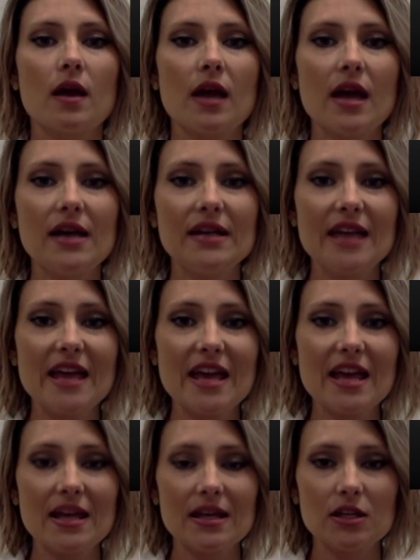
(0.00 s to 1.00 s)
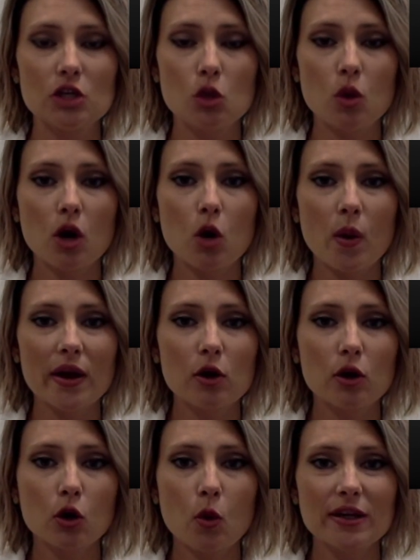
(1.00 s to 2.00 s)
And you are, we
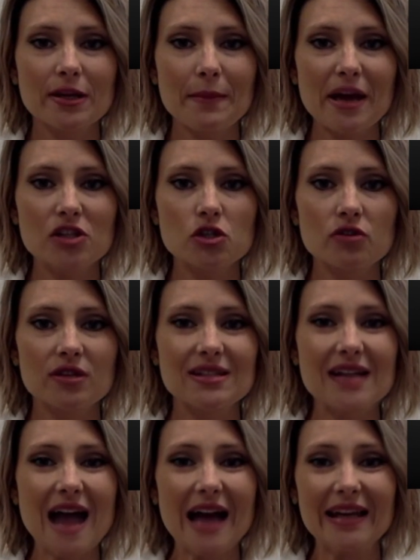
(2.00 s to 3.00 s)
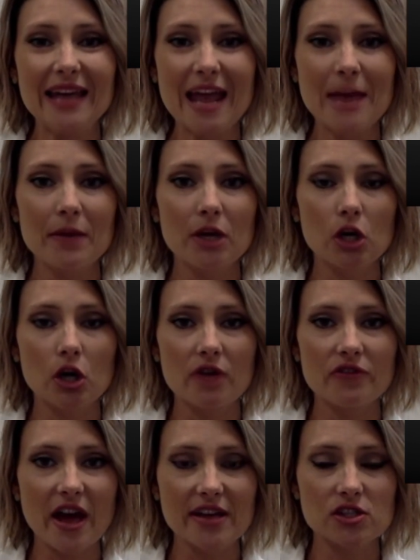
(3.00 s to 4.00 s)
are going to measure the diameter
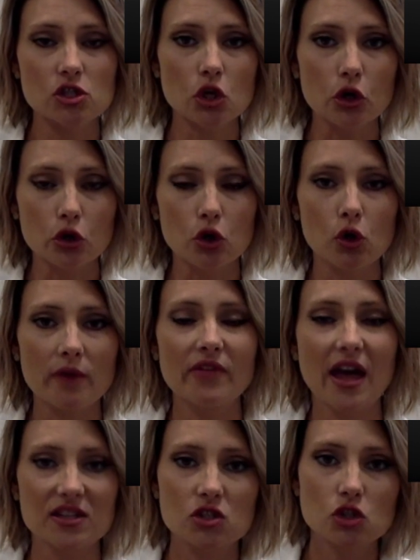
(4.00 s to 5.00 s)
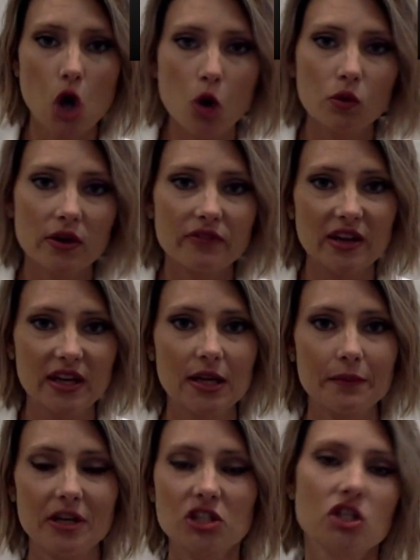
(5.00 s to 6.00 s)
of that circle, of that zone of
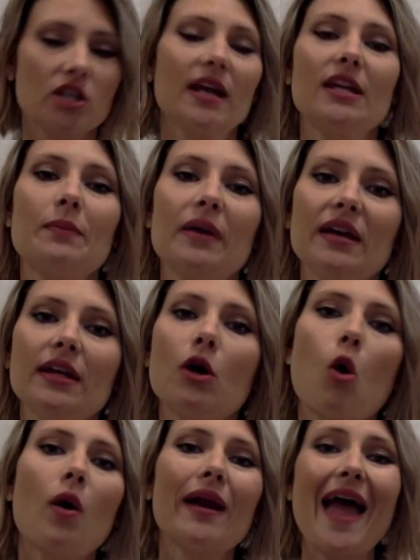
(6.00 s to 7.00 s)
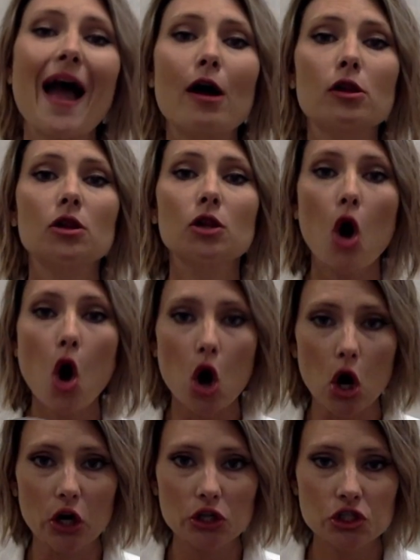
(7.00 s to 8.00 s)
inhibition. And depending on how
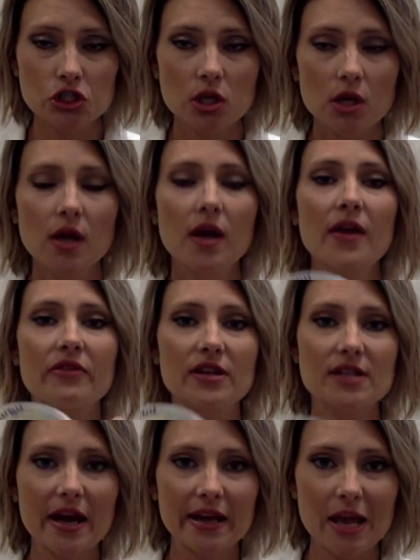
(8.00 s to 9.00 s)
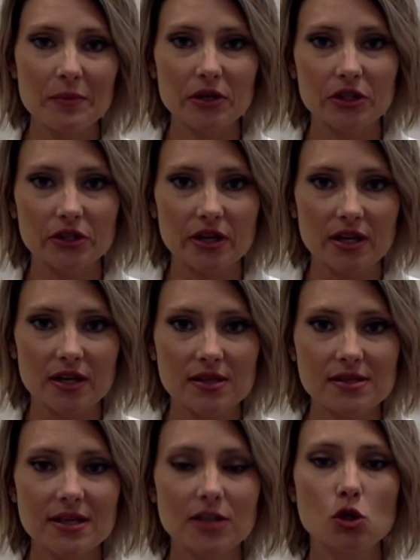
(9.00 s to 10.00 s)
large the diameter
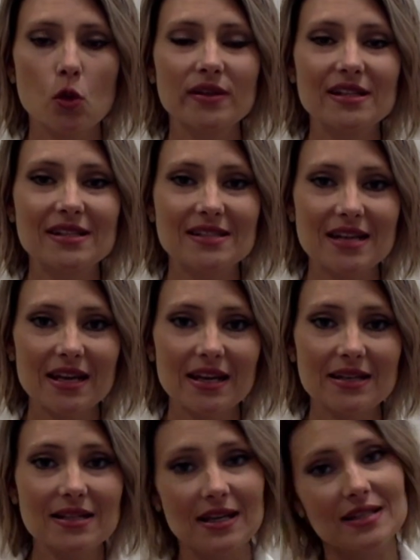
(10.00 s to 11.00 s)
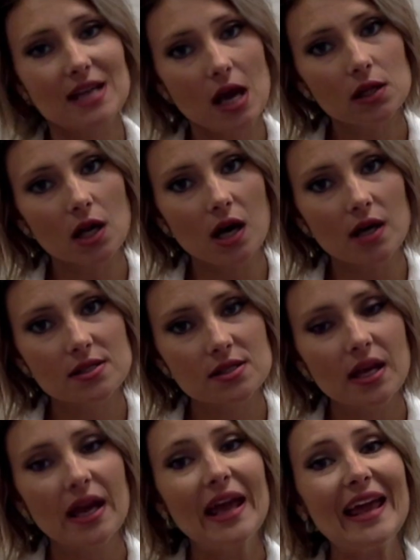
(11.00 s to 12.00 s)
is is going to di- it's going to tell us
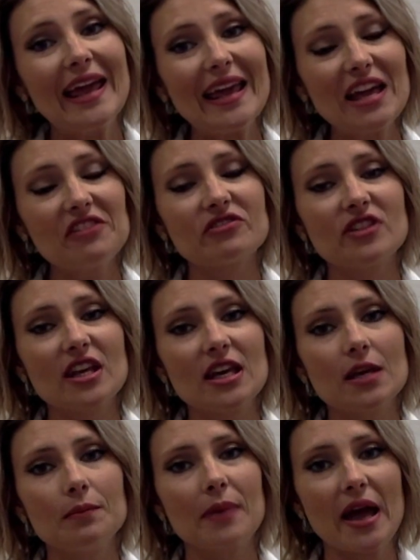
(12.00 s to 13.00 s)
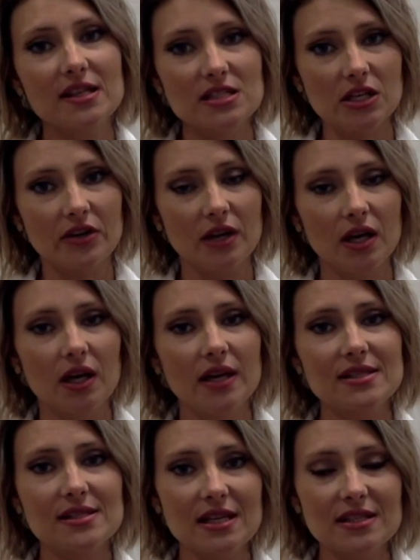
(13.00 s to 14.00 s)
if the bacteria
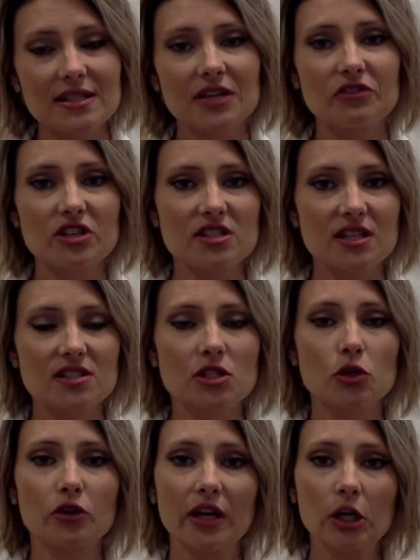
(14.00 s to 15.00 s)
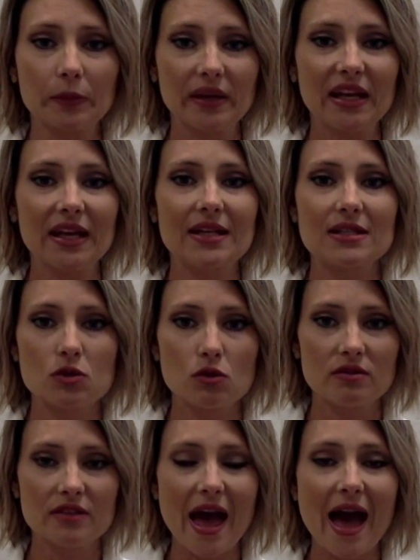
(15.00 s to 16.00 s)
is sensitive, resistant, or intermediate
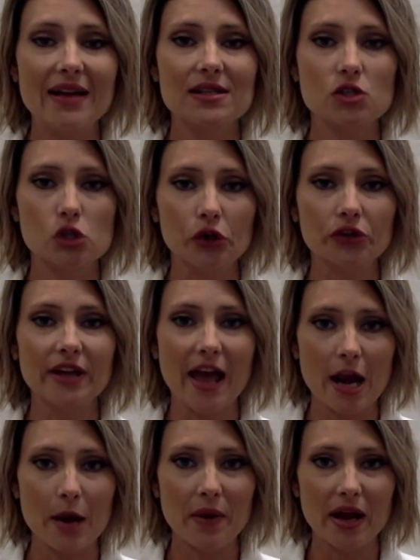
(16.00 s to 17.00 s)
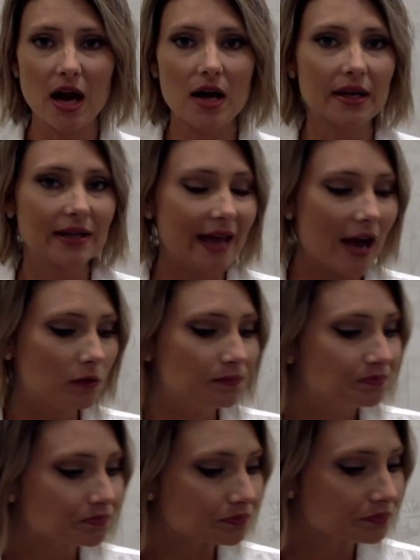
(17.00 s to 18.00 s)
to that certain antibiotic. Now,
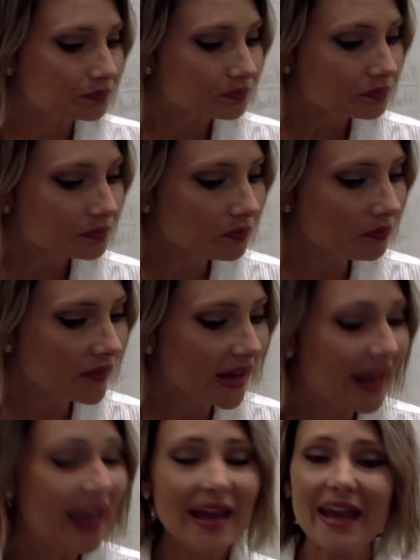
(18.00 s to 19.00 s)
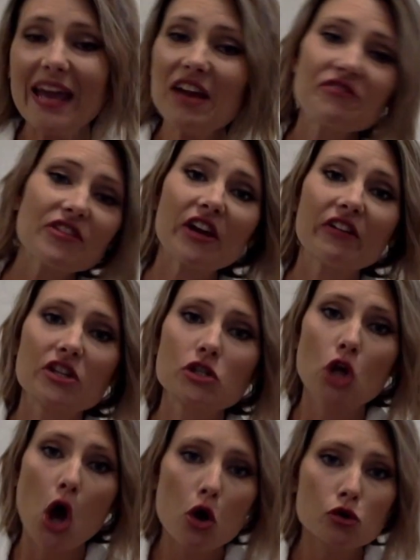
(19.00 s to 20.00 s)
if there is
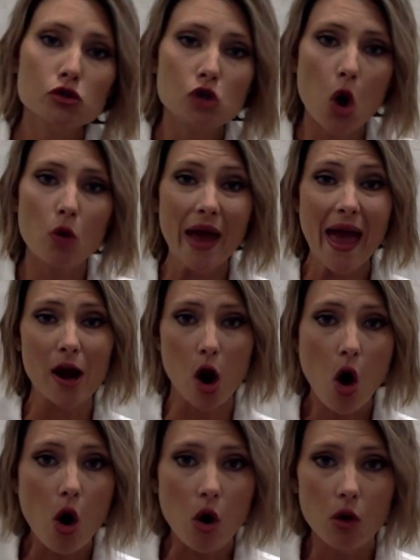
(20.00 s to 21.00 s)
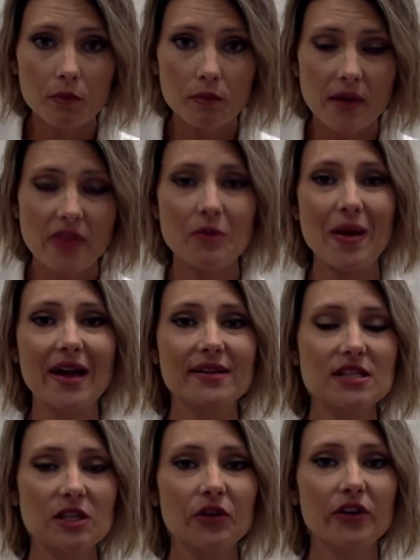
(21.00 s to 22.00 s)
no zone at all and the
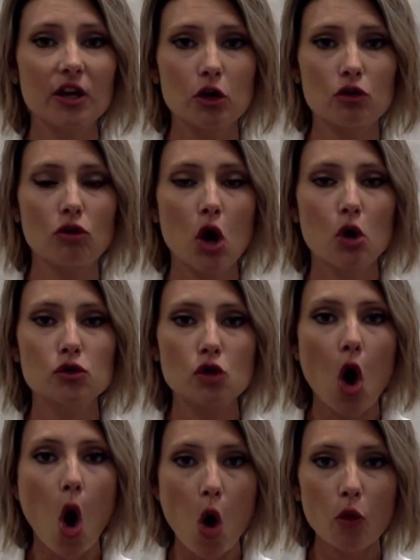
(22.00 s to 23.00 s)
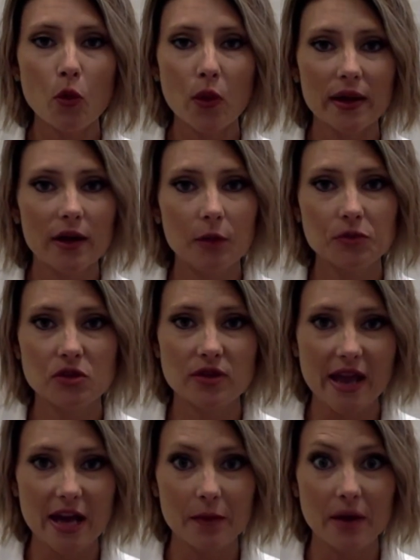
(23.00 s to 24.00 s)
bacteria grows all the way up to the
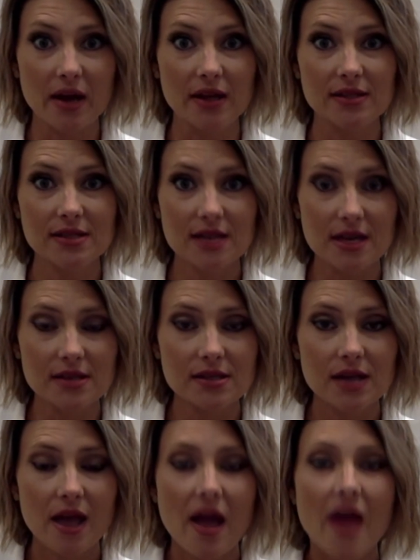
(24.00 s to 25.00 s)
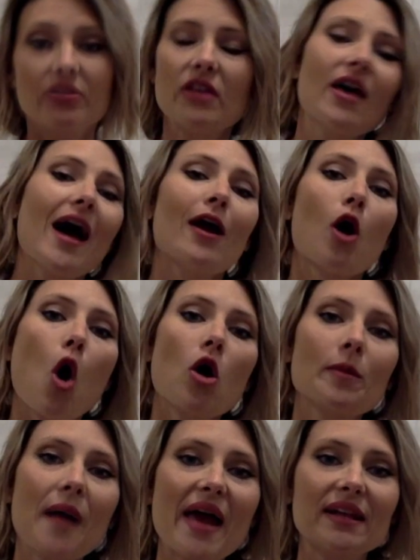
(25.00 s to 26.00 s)
antibiotic disc, then that
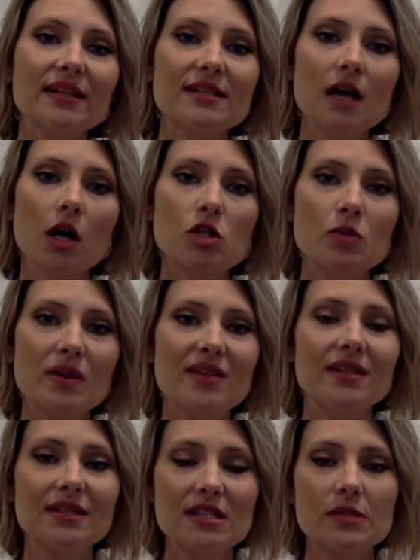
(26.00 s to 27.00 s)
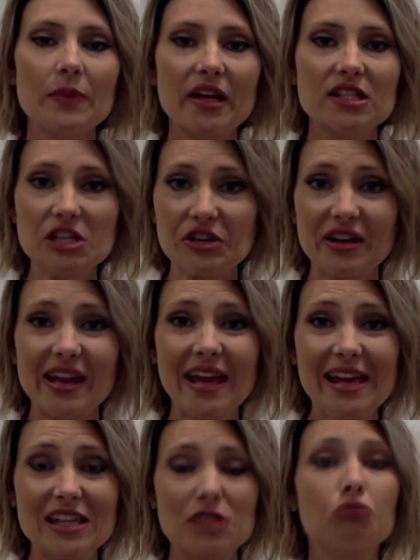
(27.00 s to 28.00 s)
automatically tells me that this bacteria
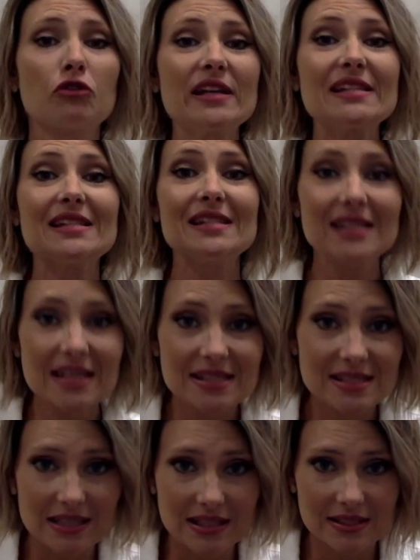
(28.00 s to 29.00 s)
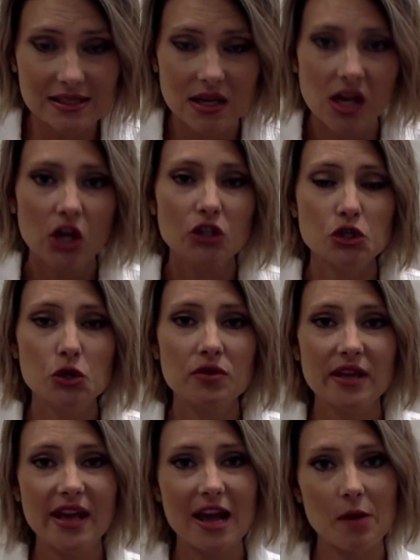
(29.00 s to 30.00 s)
is resistant to
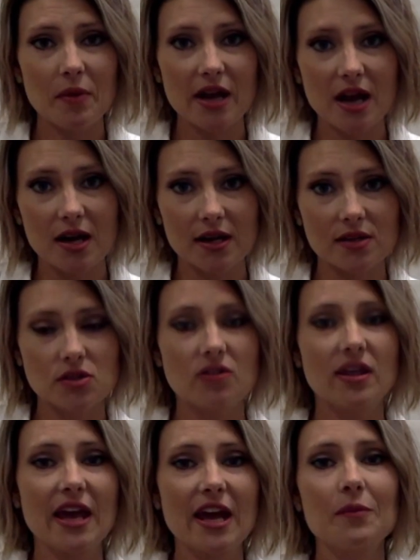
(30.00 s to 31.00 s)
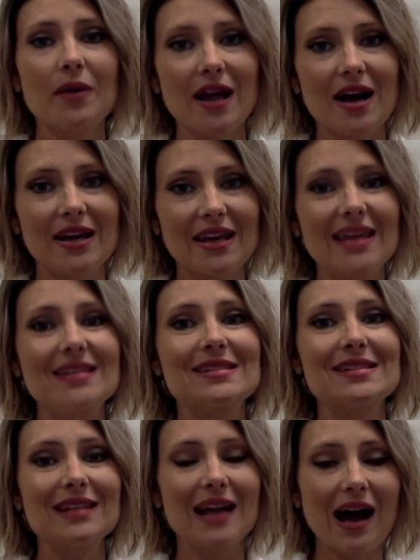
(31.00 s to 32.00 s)
the antibiotic. So the antibiotic is
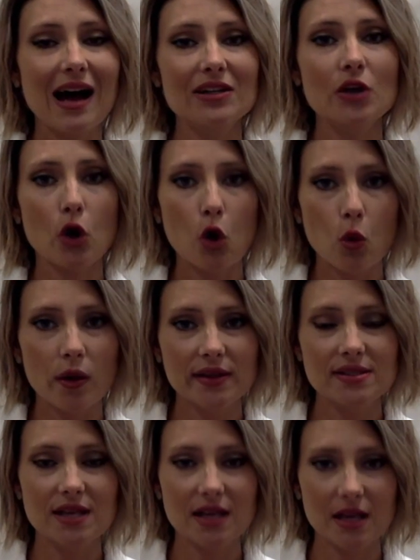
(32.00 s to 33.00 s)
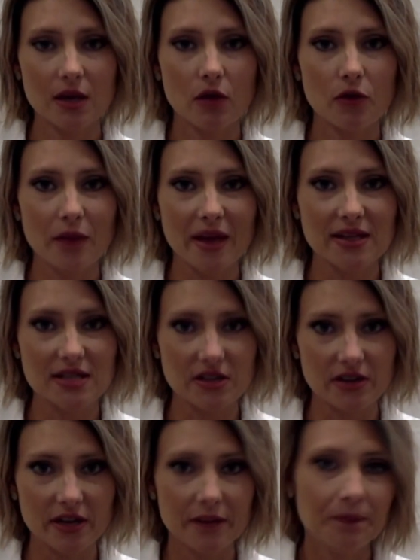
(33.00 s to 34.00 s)
not going to kill the
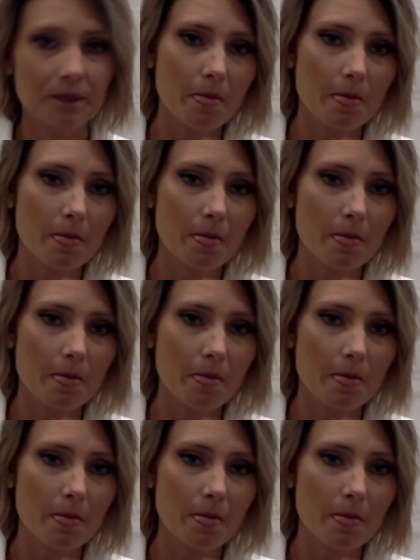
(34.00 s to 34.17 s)
bacteria.